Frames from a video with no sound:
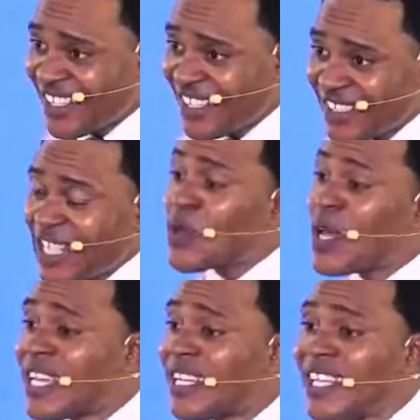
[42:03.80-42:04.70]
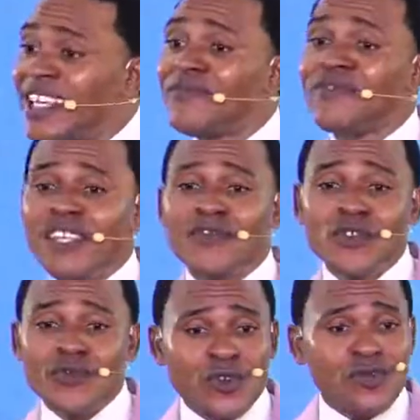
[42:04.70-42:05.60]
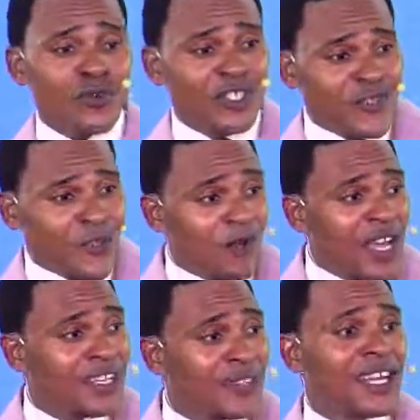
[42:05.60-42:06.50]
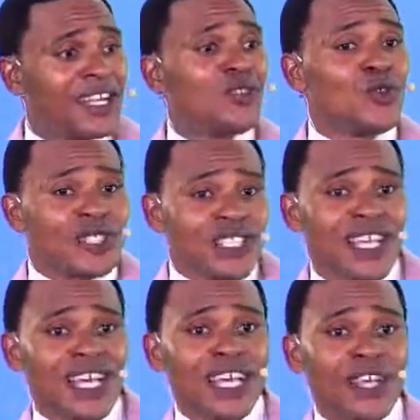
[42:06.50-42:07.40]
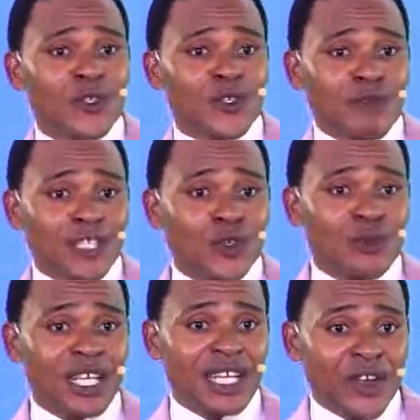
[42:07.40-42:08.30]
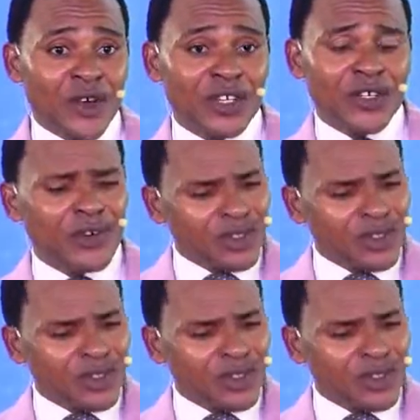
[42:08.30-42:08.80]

That's why I said, if we discover anything and you notice it was Pastor Obinna that got it wrong,